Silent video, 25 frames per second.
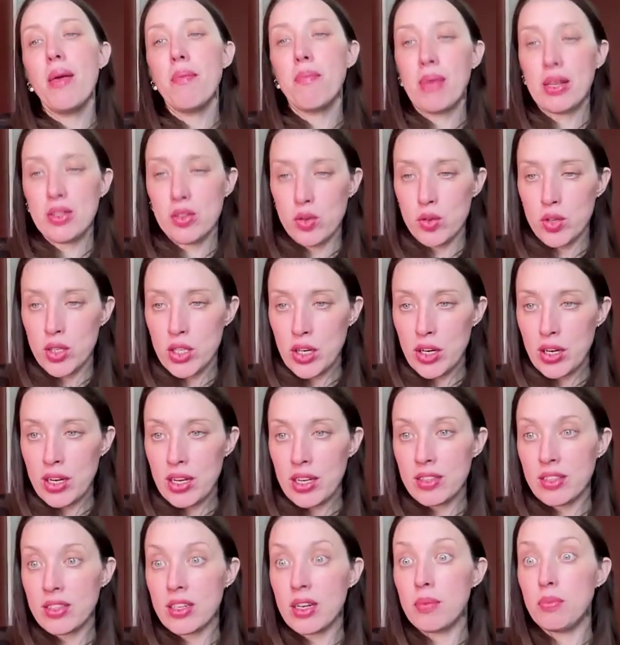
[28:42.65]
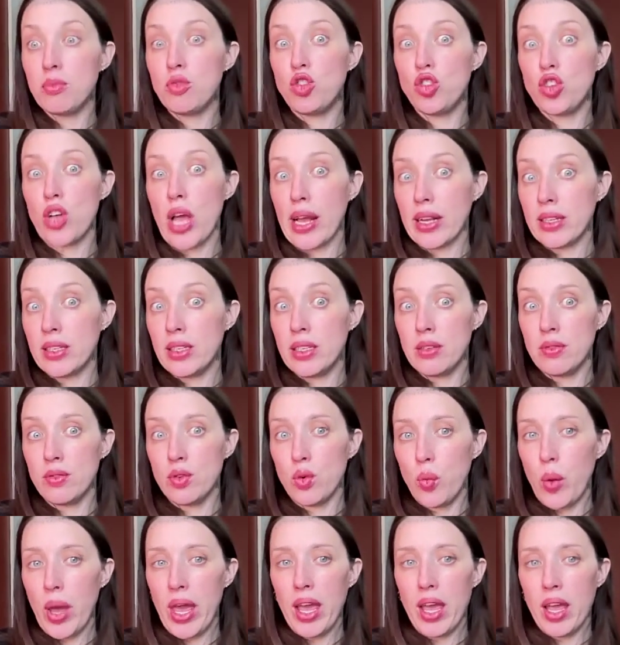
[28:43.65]
Mesoteric is an objective
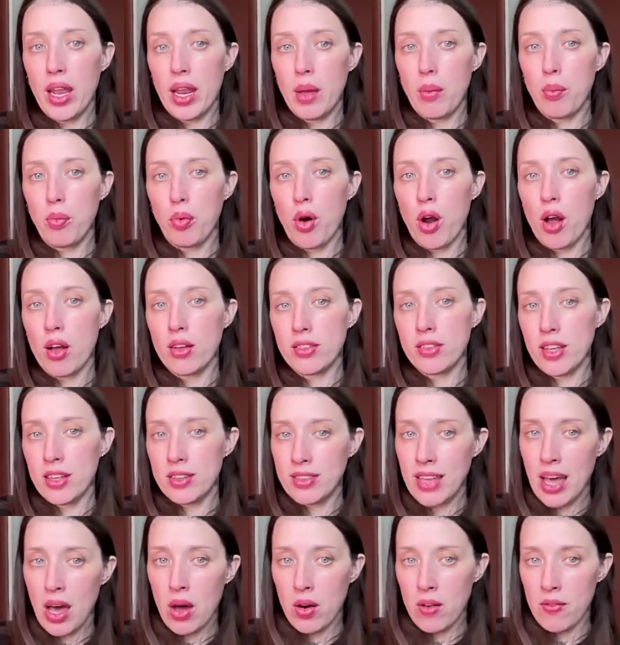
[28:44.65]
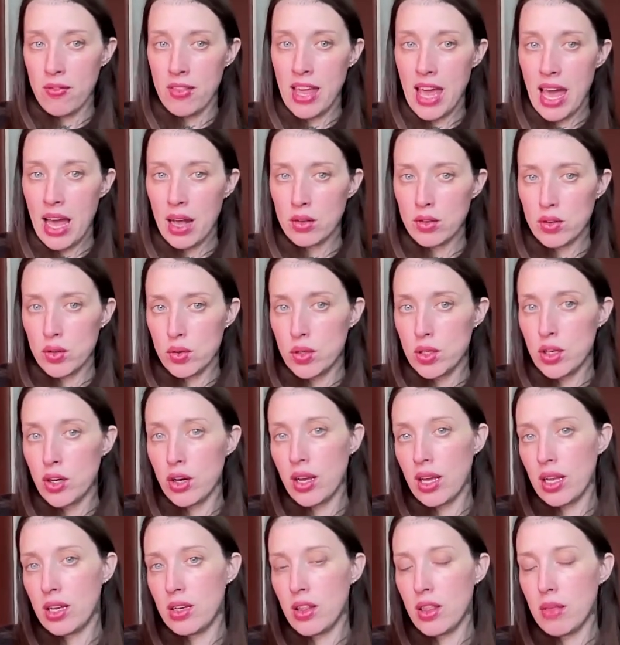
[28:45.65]
awakening process out of the
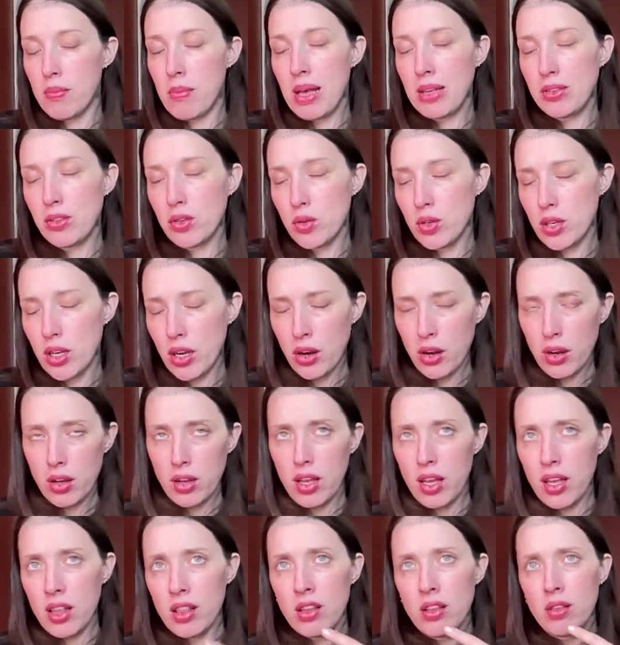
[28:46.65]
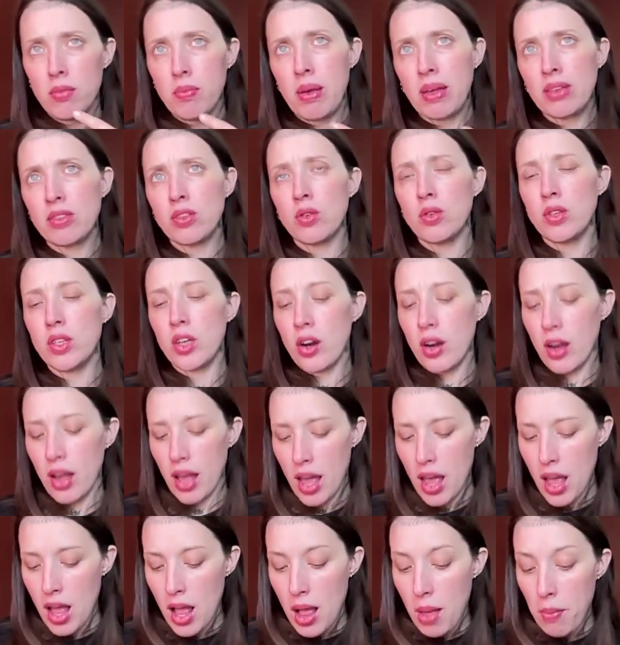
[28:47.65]
exoteric into the mesoteric. and
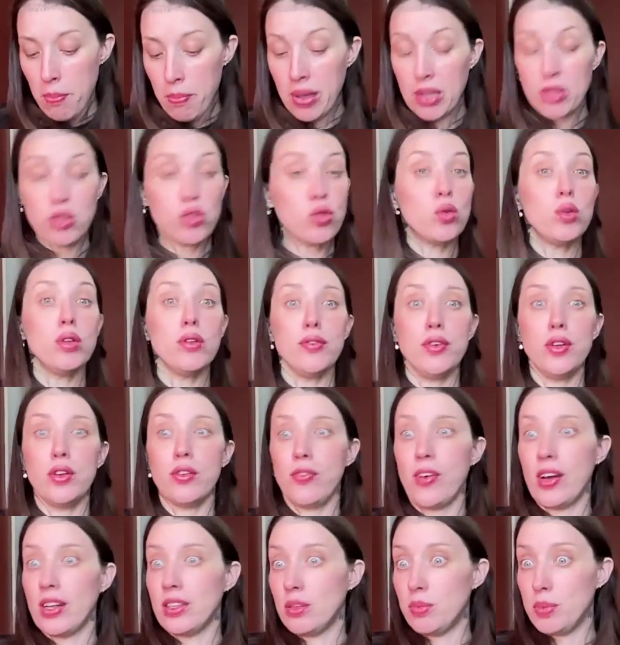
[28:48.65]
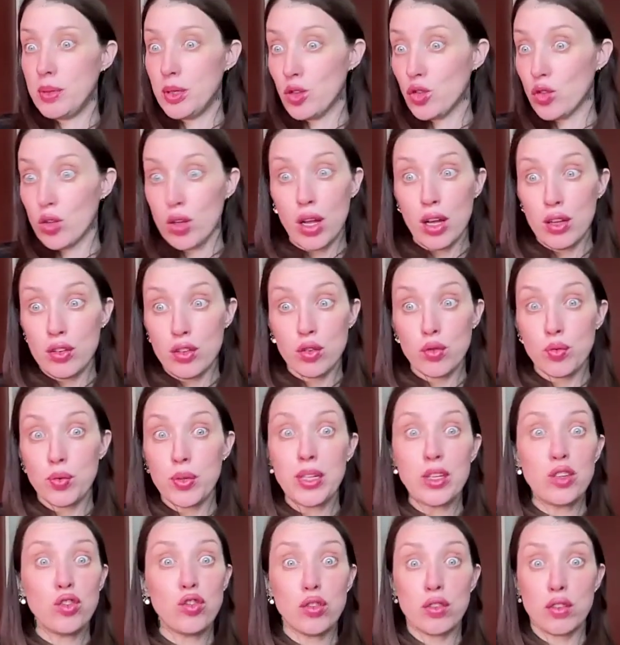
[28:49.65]
esoteric, but School of Unified Spiritual Laws is
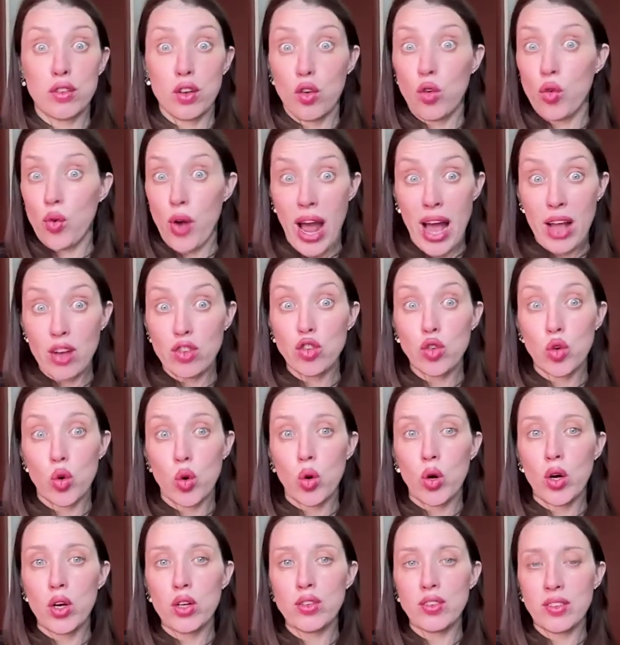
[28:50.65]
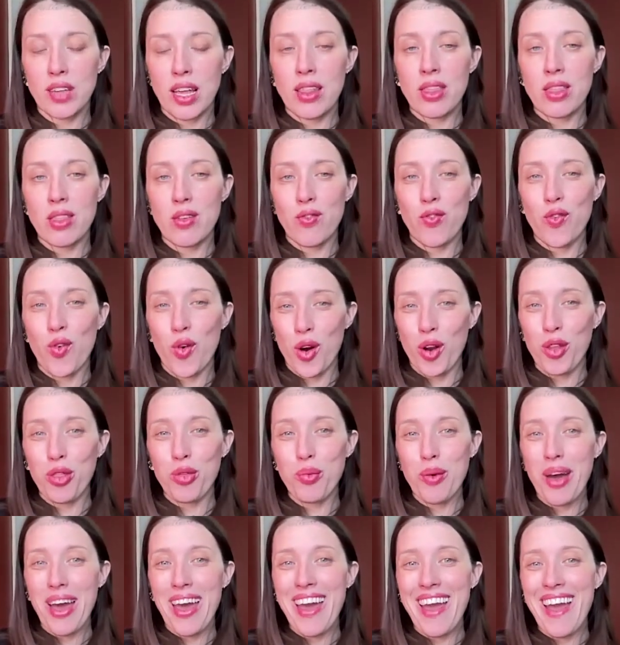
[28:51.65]
really just a crash course in the fourth
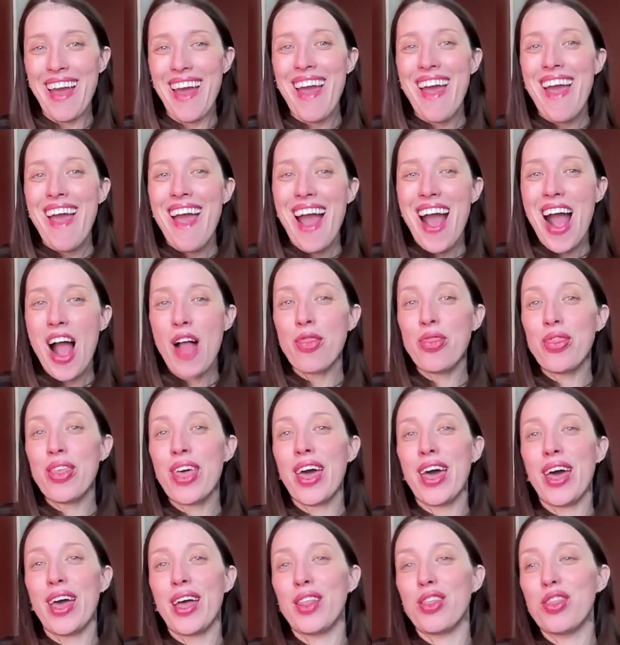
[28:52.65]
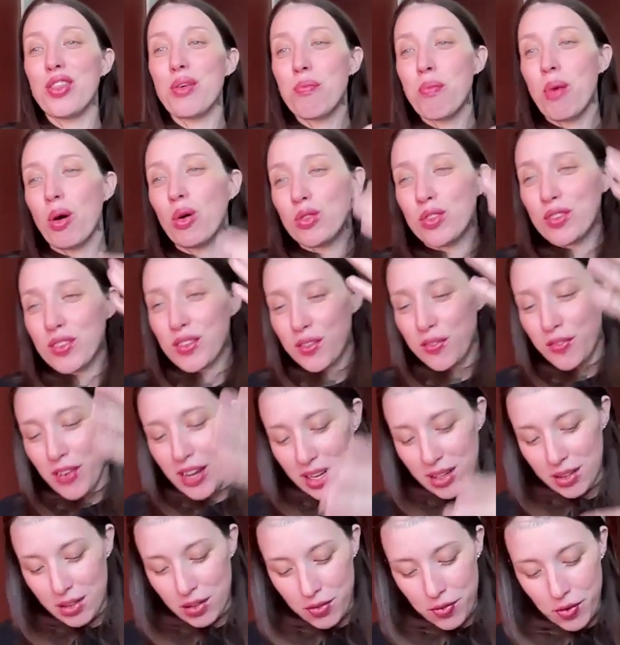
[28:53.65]
way. And then the most
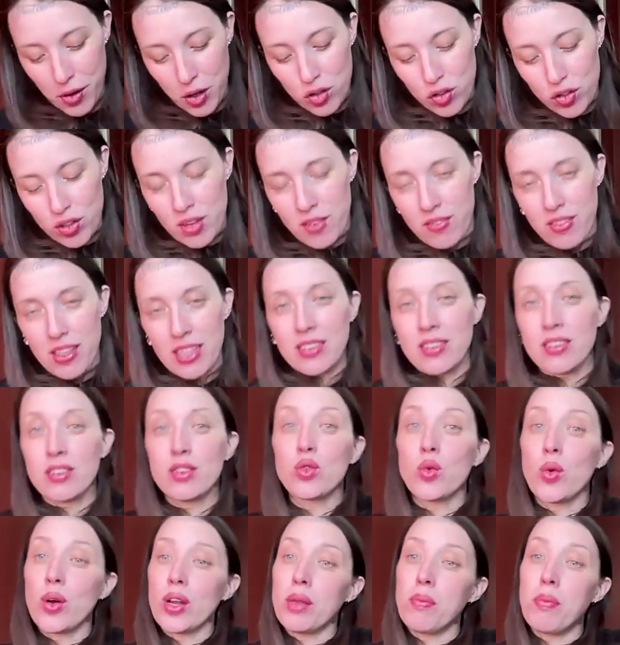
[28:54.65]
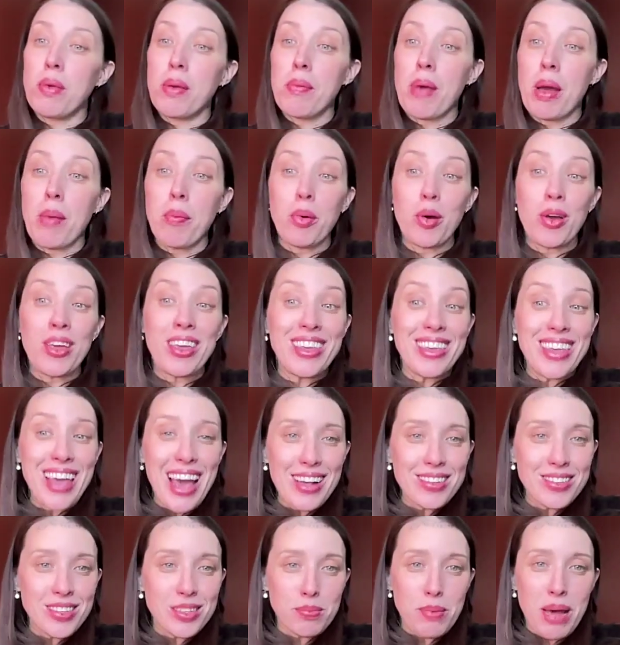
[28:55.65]
advanced version of this is going to be my book,
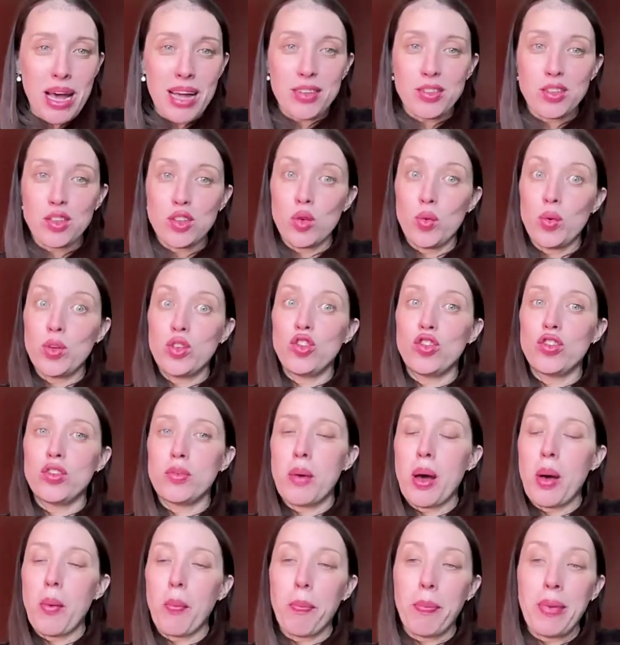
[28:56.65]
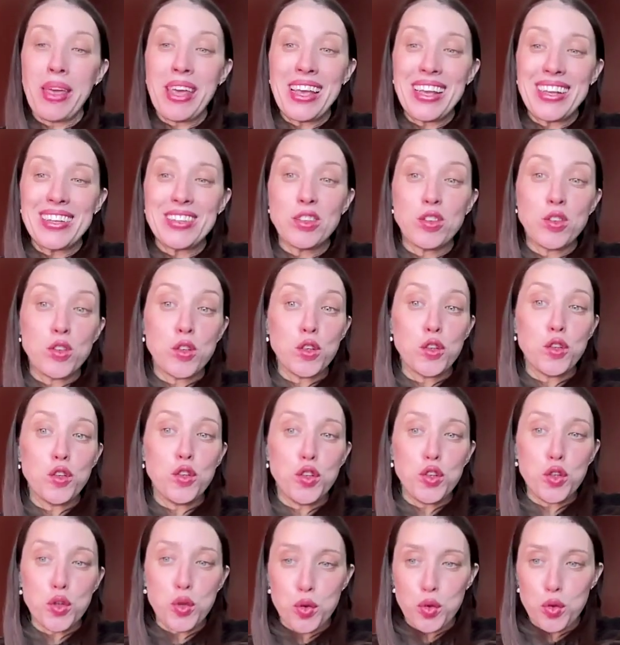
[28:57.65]
Yes, Master, which is about being
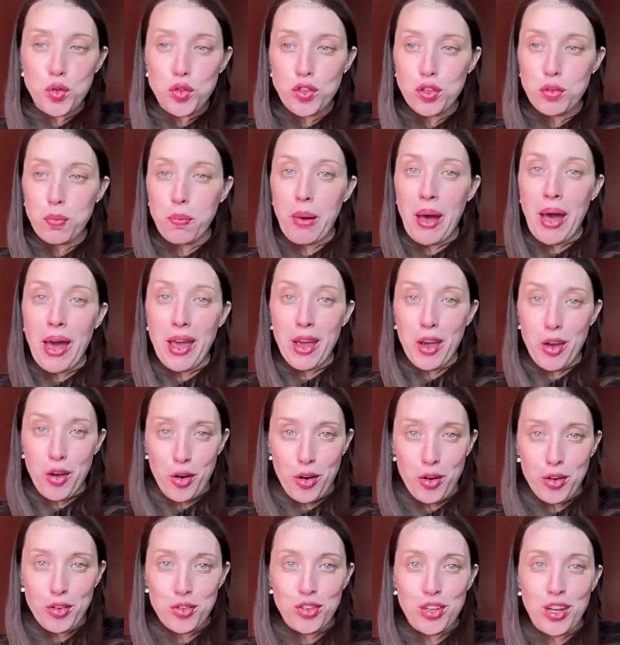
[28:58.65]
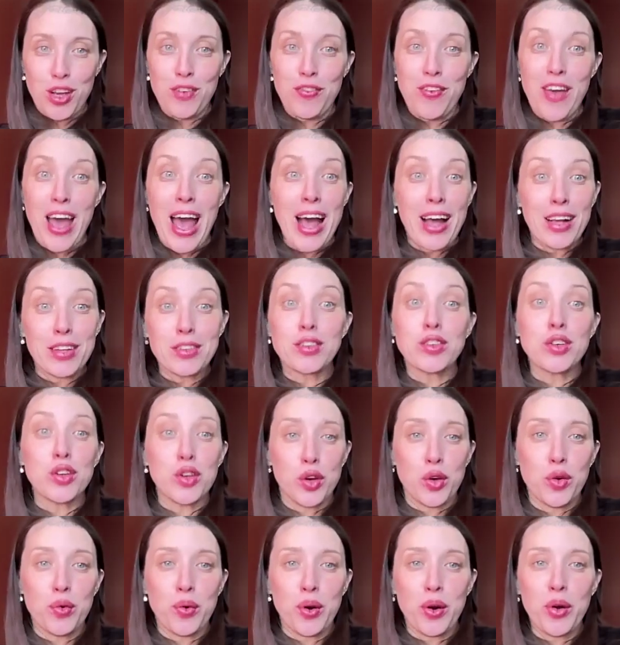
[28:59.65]
seduced by Gurdjieff as a
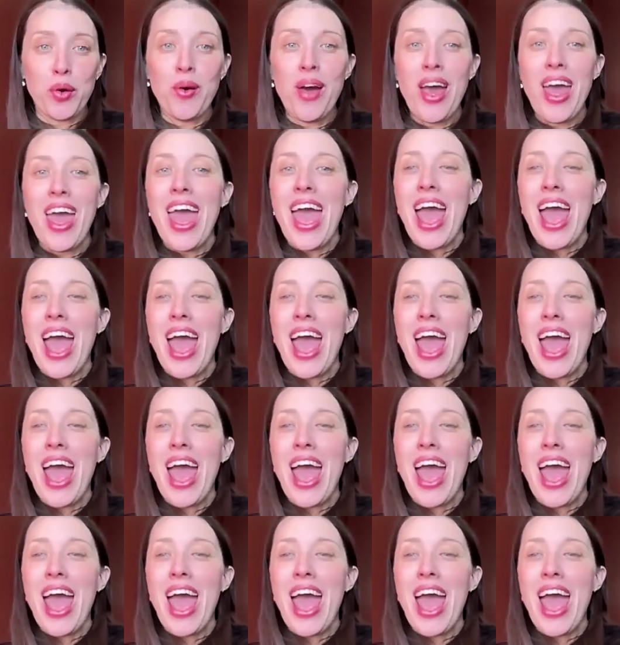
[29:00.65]
guru.